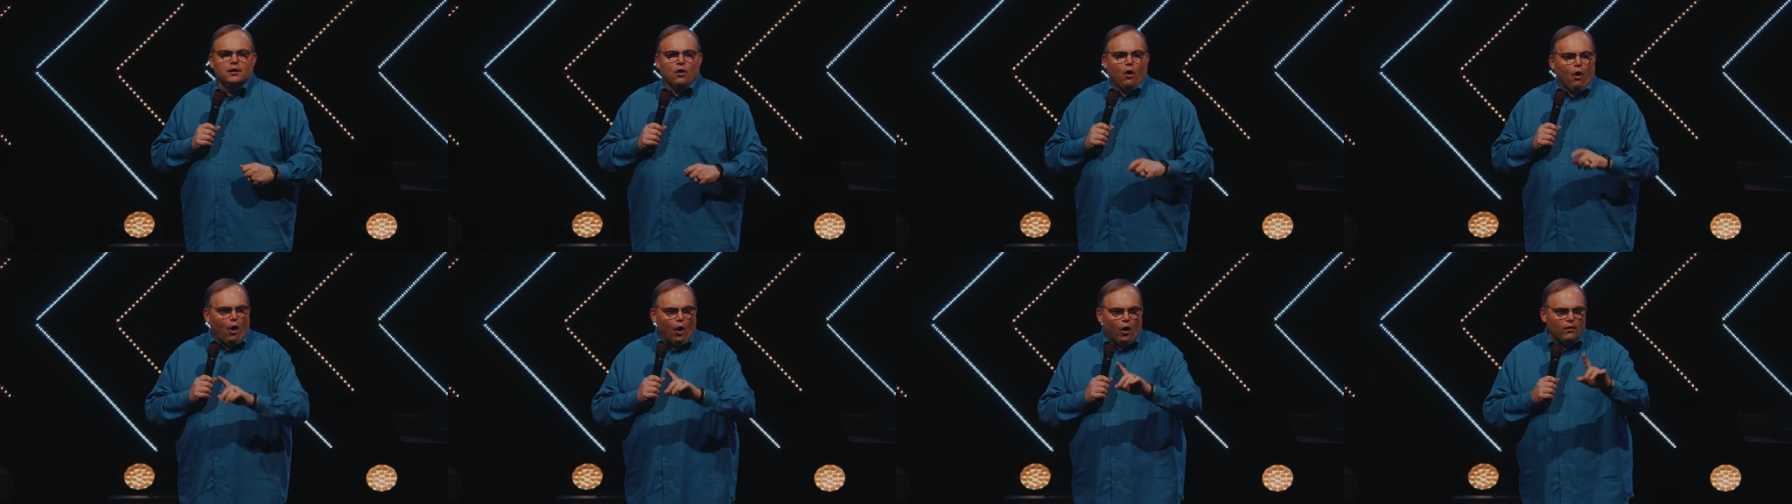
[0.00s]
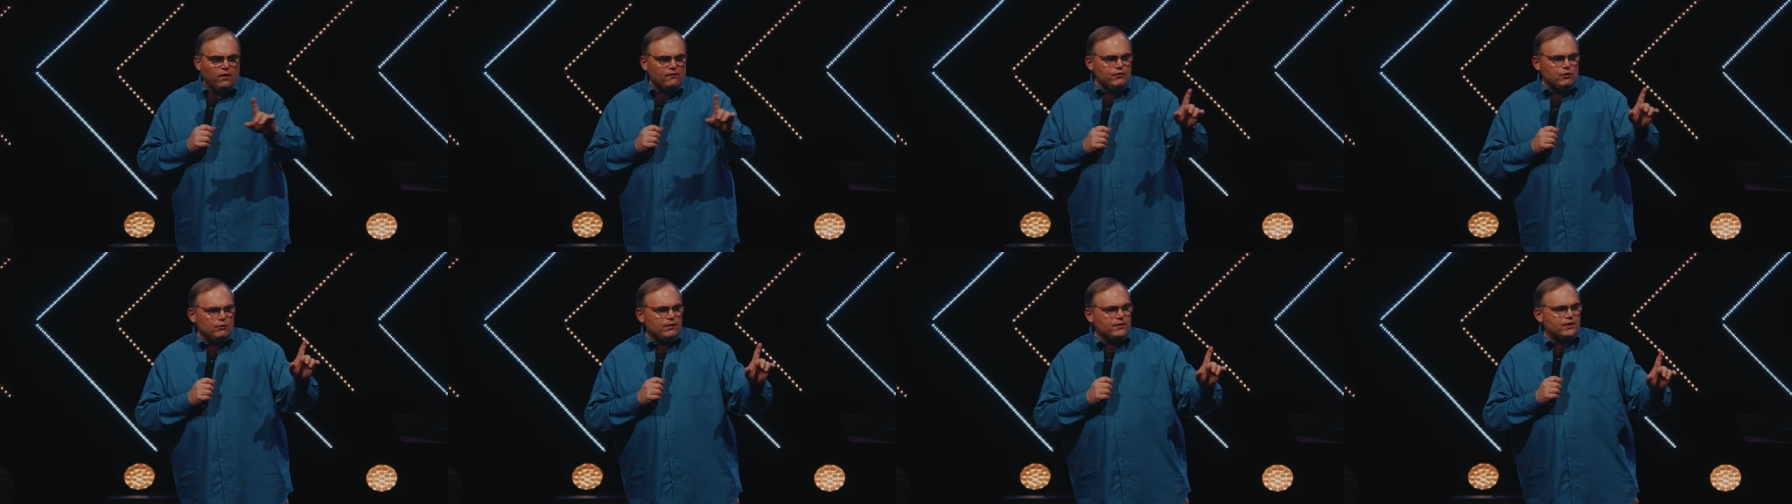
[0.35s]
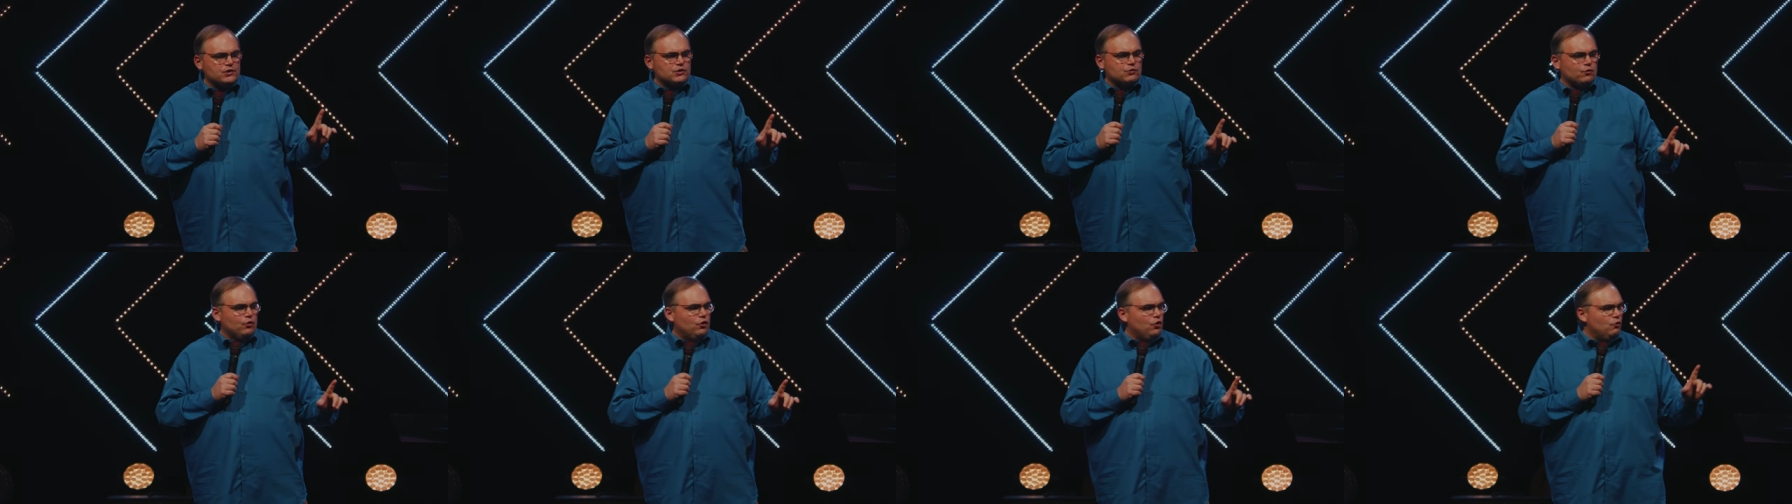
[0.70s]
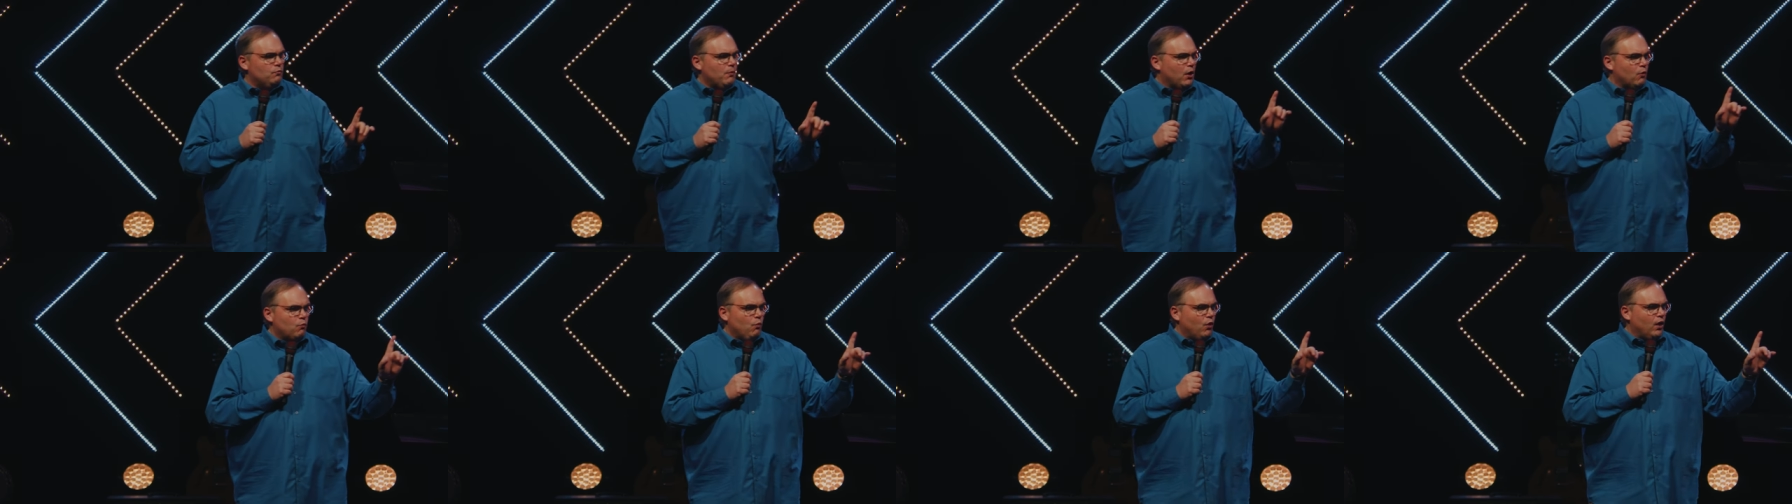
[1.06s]
All of you in this room
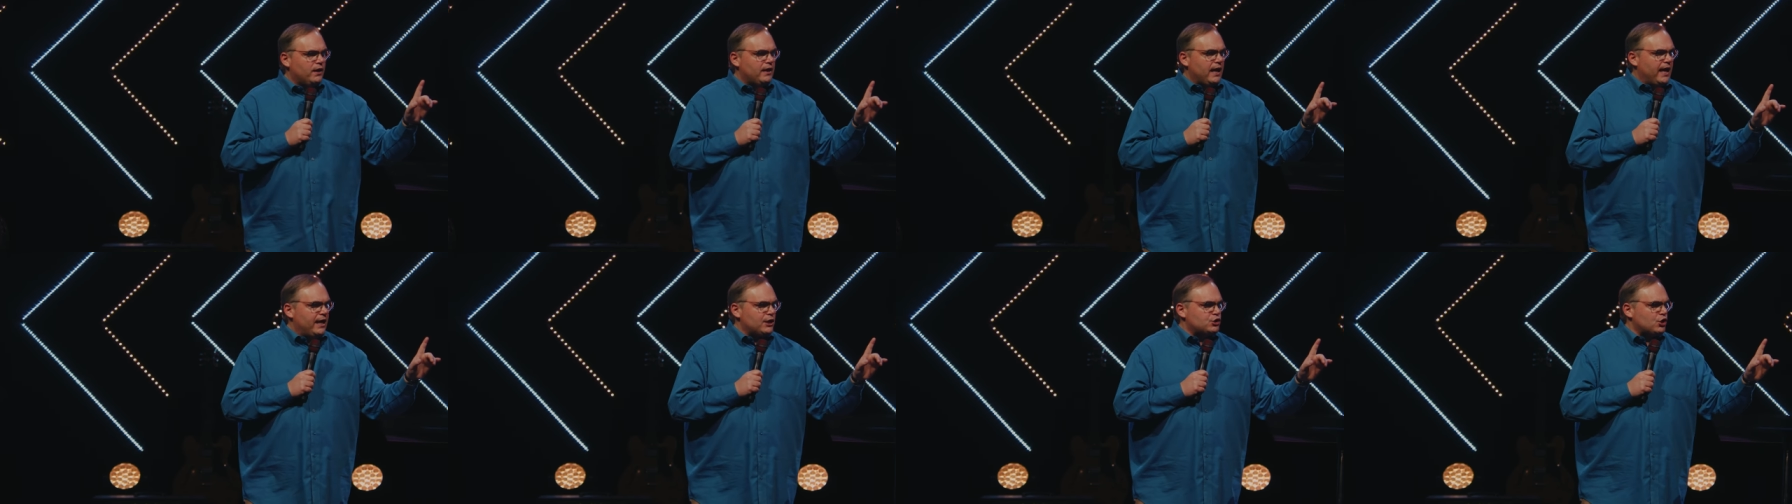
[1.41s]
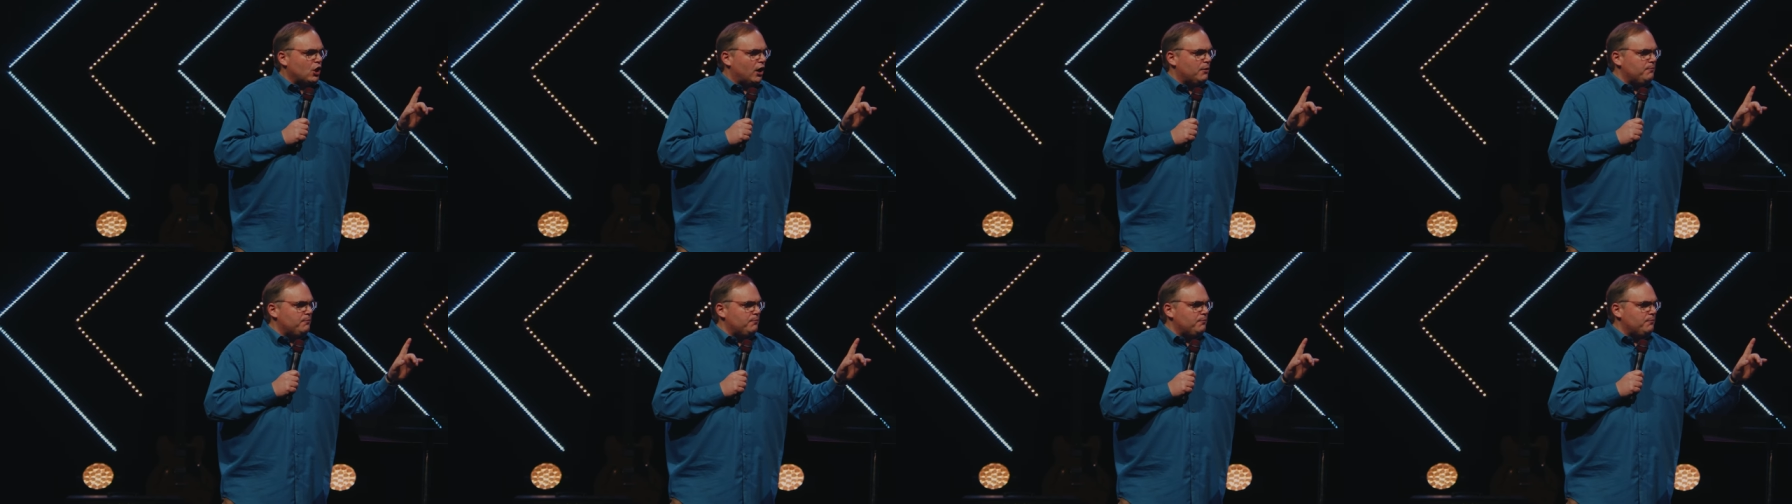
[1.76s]
are one HR